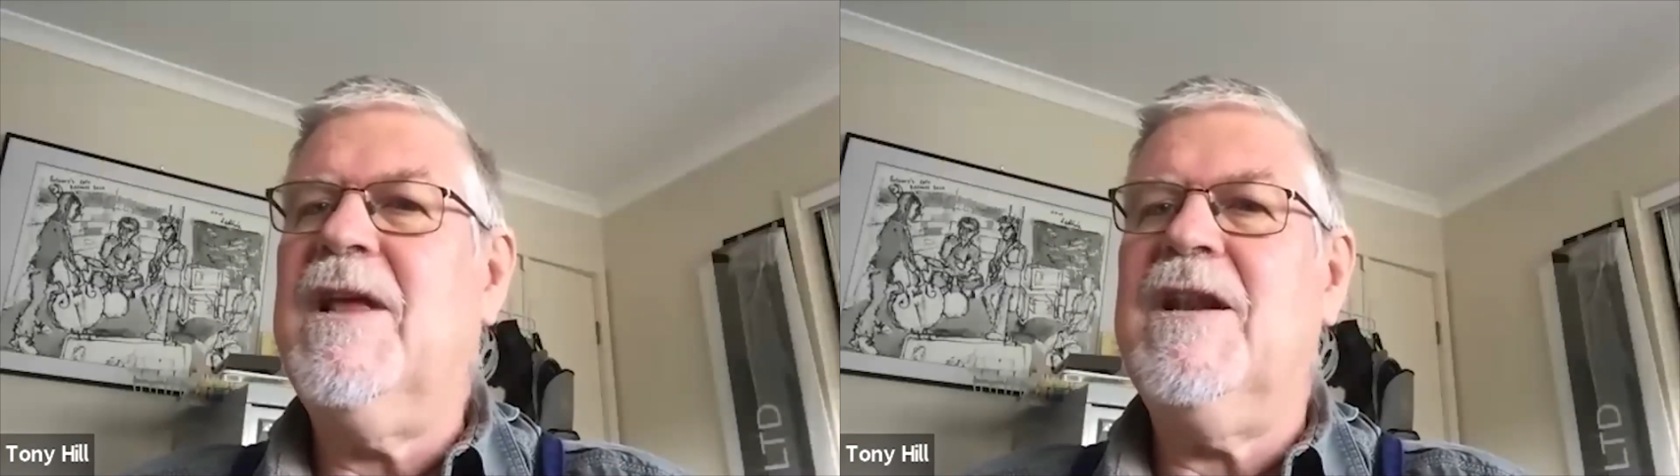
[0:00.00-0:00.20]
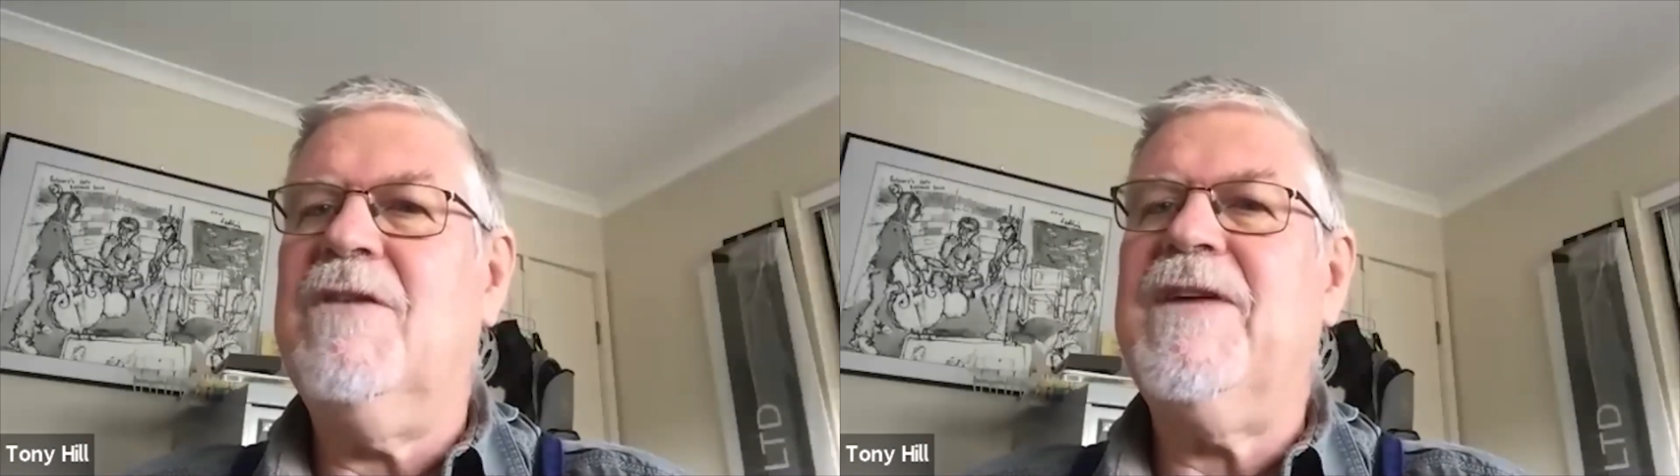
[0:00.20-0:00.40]

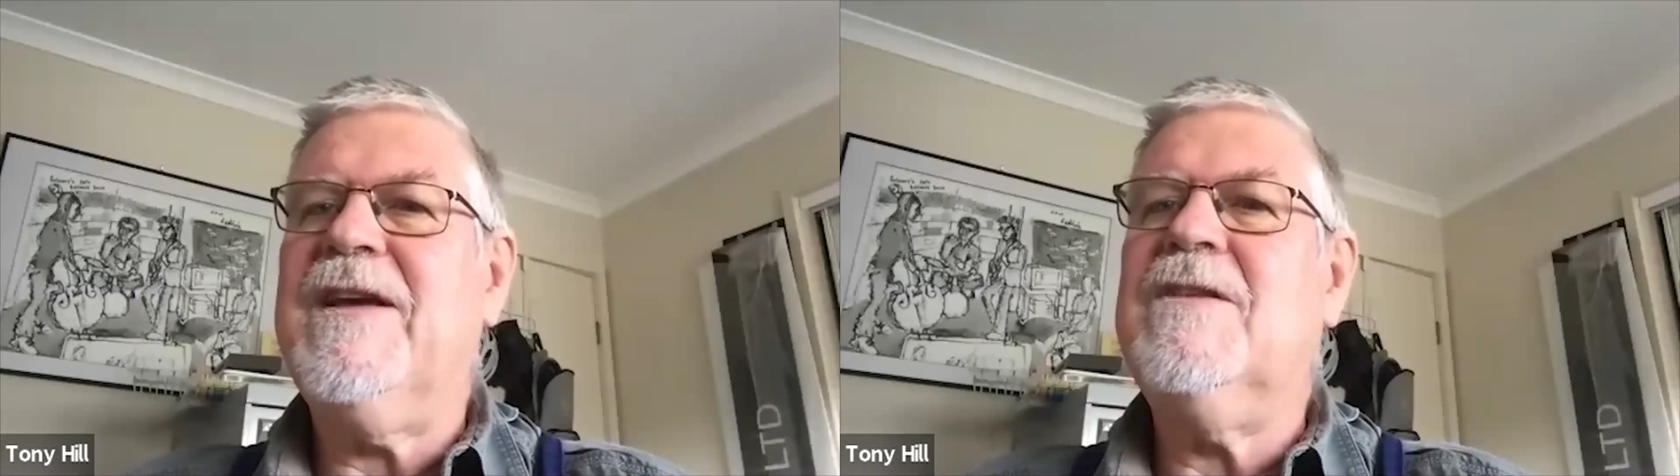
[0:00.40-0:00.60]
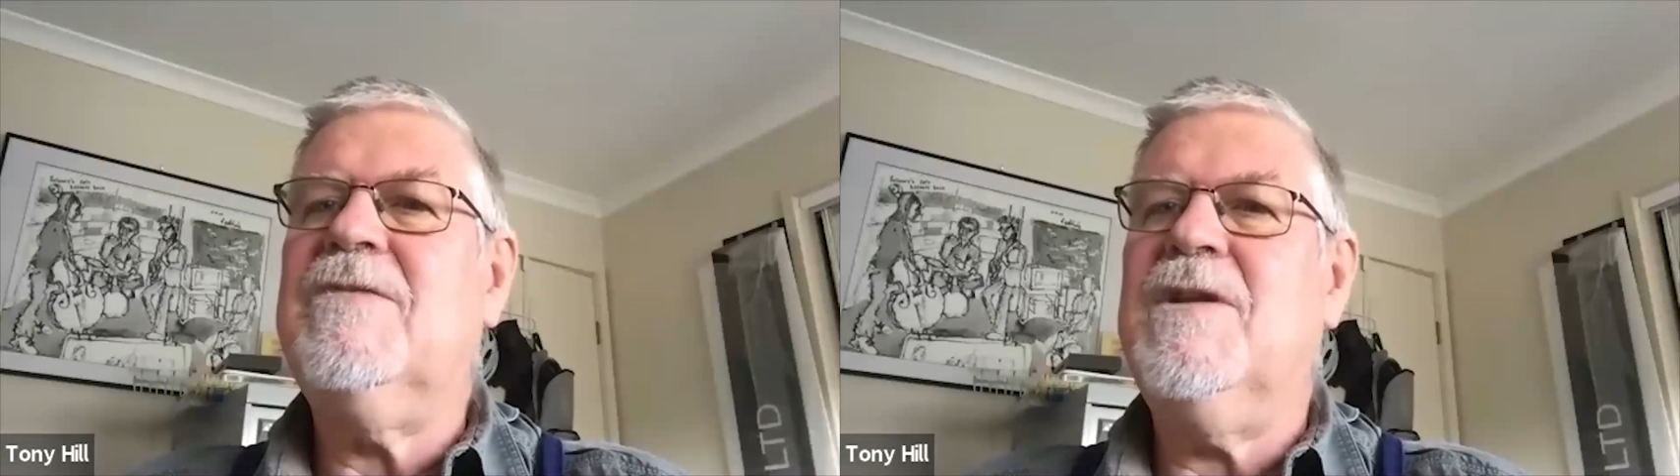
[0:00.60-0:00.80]
an
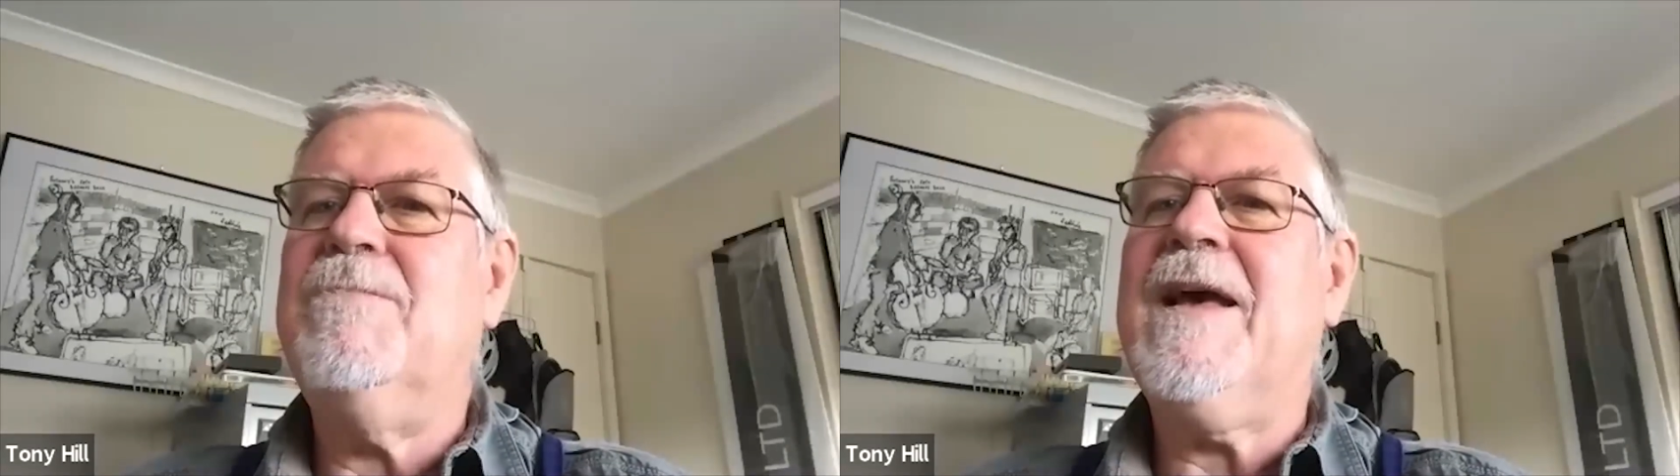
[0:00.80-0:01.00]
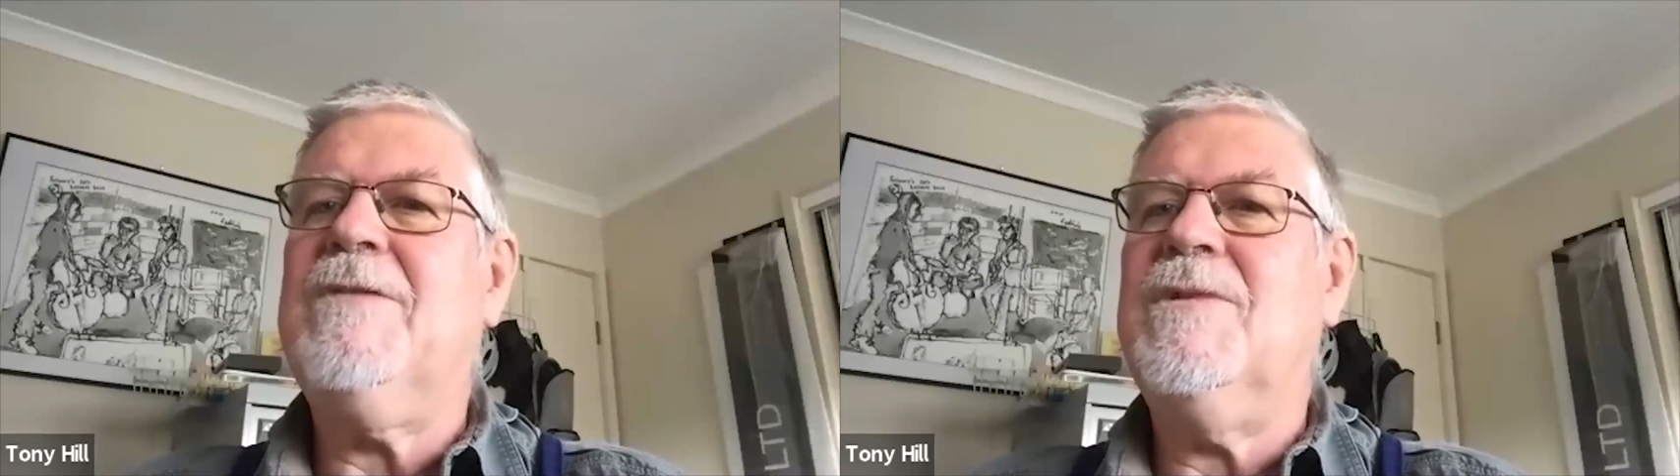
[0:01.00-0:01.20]
effective
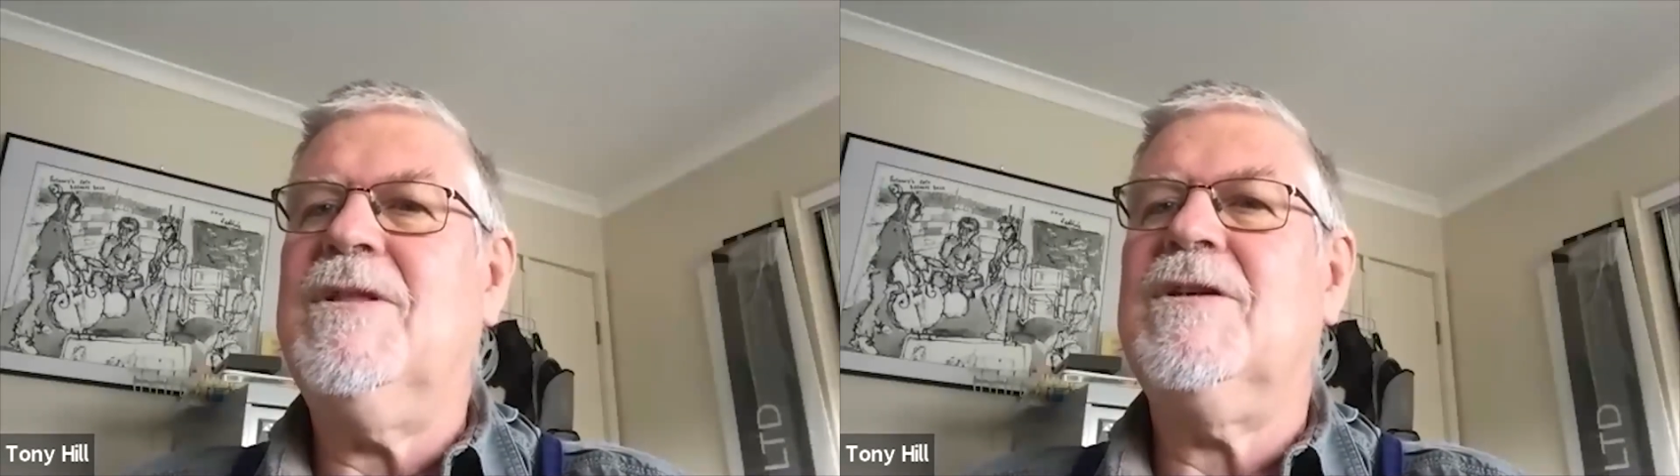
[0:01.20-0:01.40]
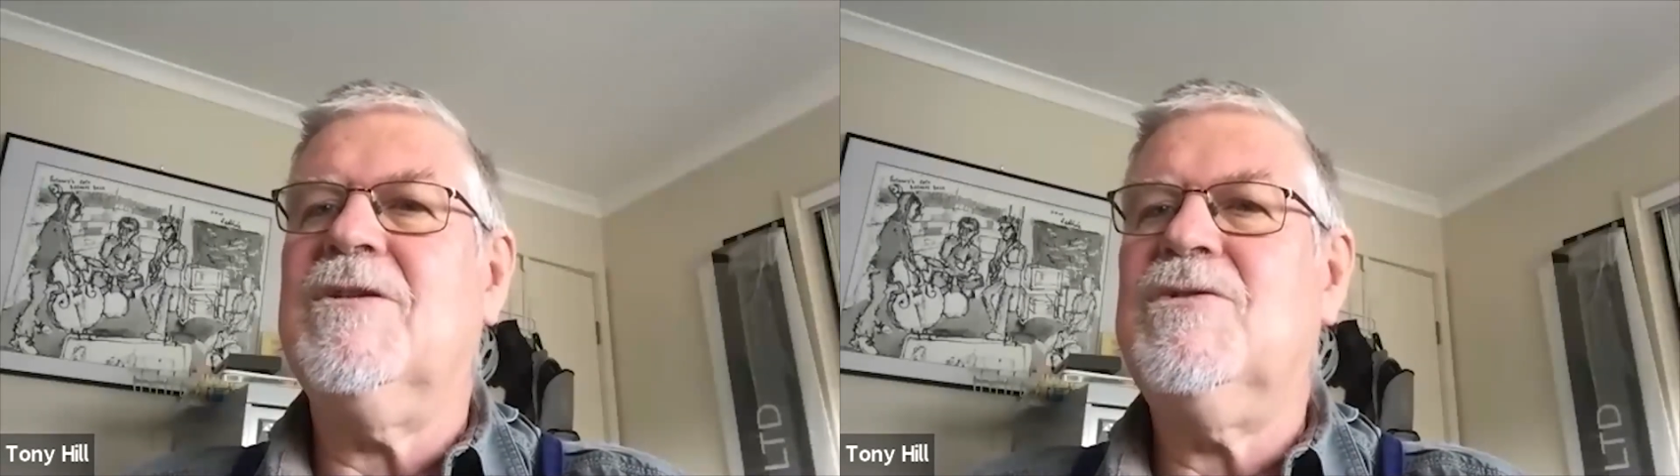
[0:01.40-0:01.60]
debate with
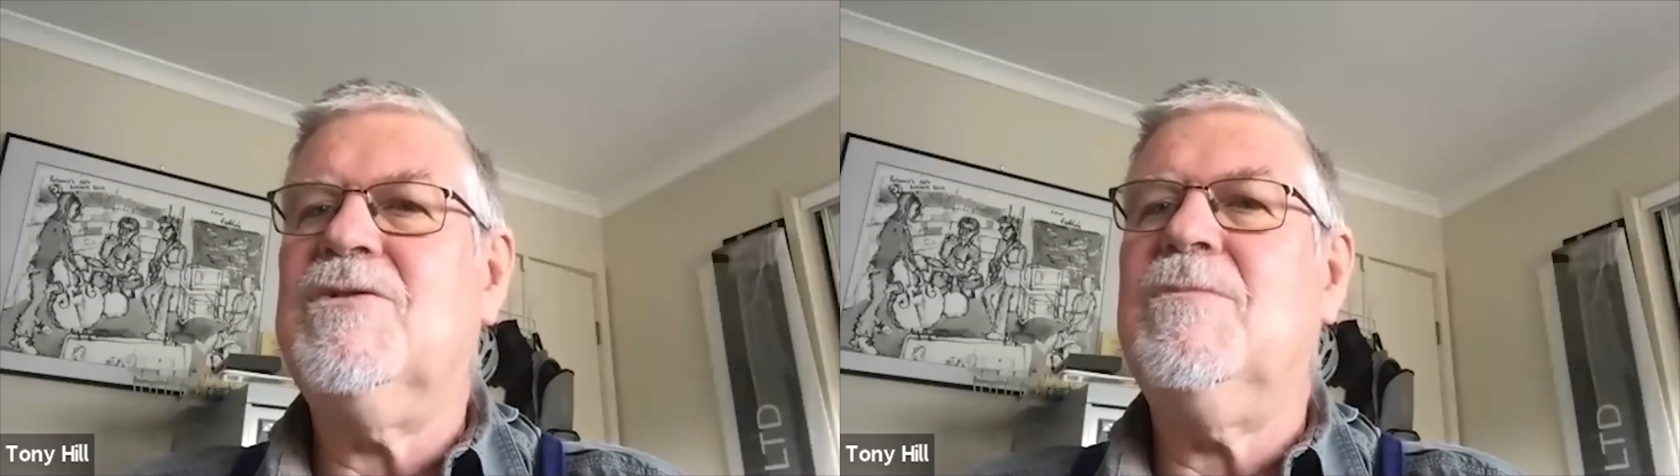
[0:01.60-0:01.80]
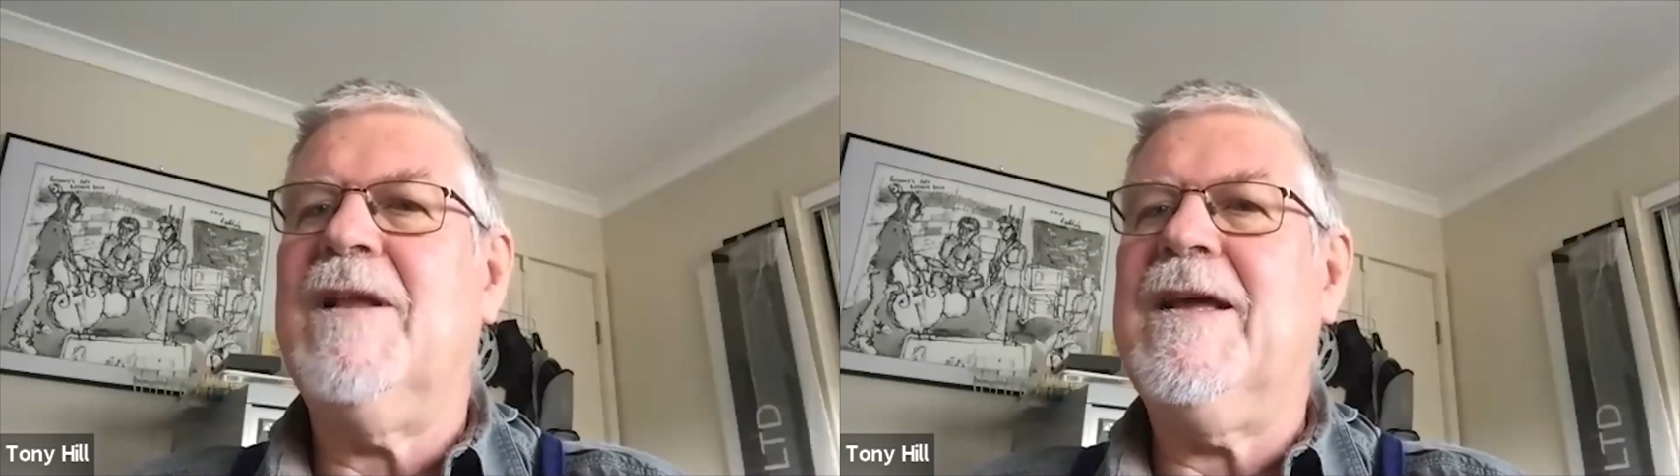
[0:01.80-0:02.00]
the
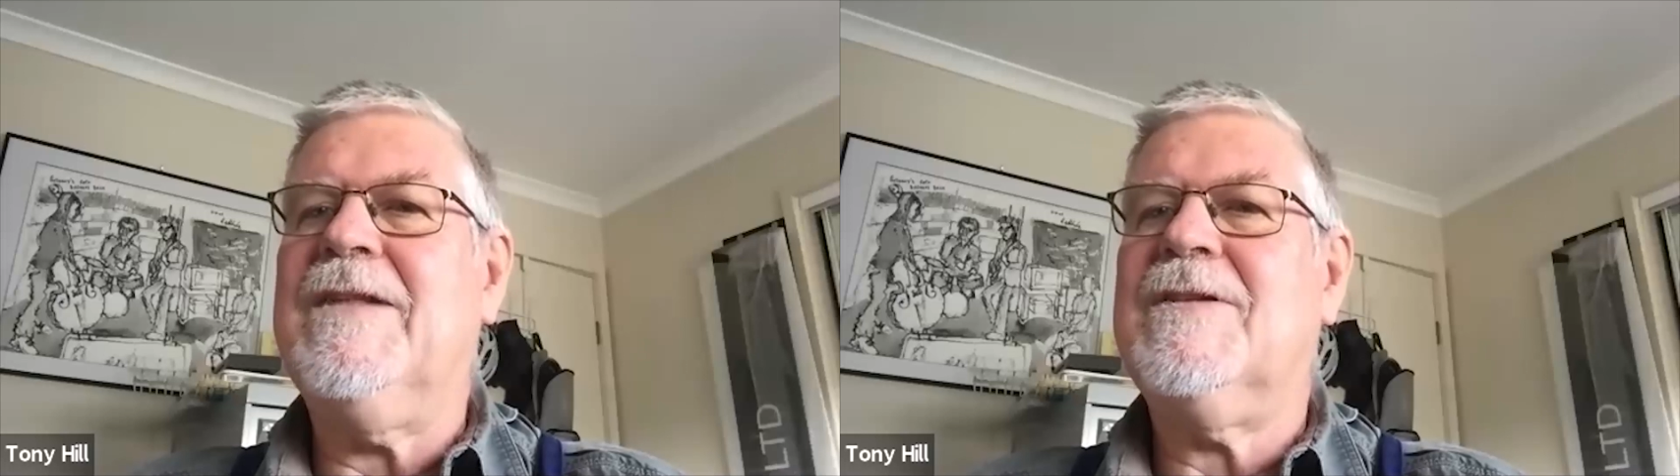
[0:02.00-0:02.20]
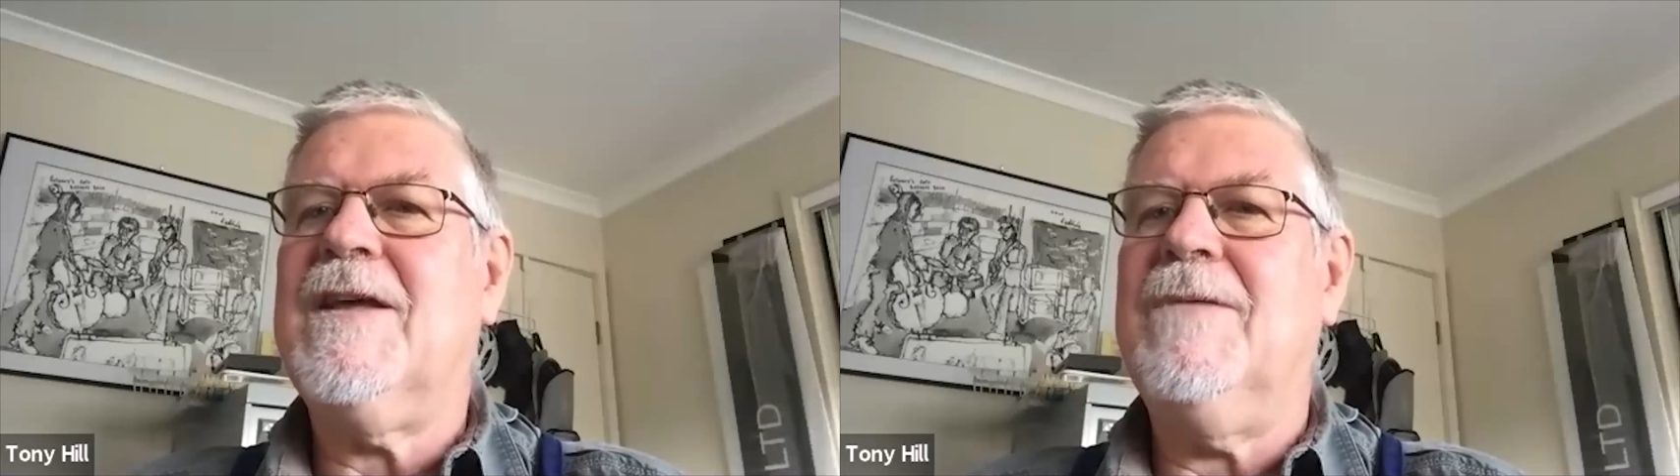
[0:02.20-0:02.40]
consumer
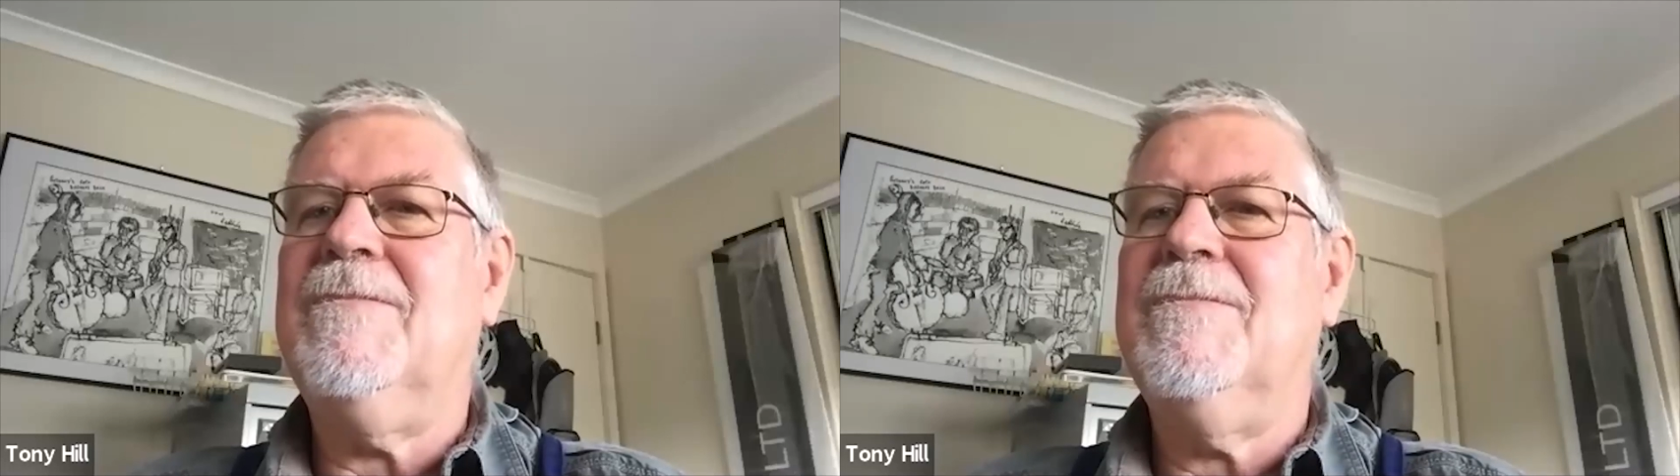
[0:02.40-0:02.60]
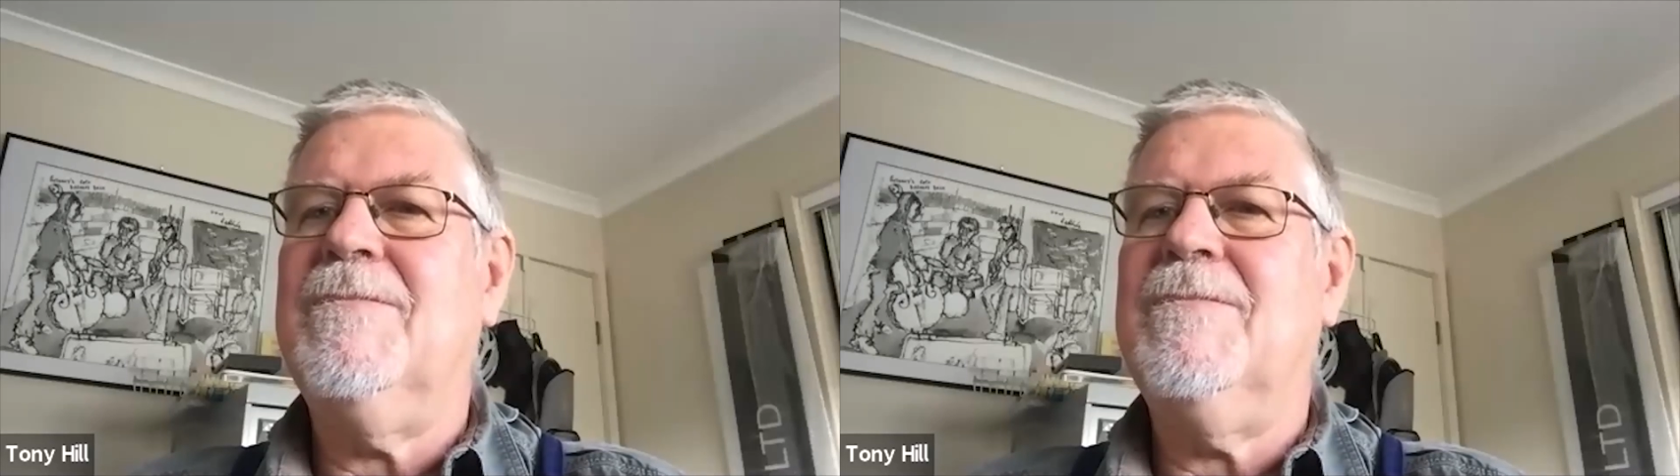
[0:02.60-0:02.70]
landscape.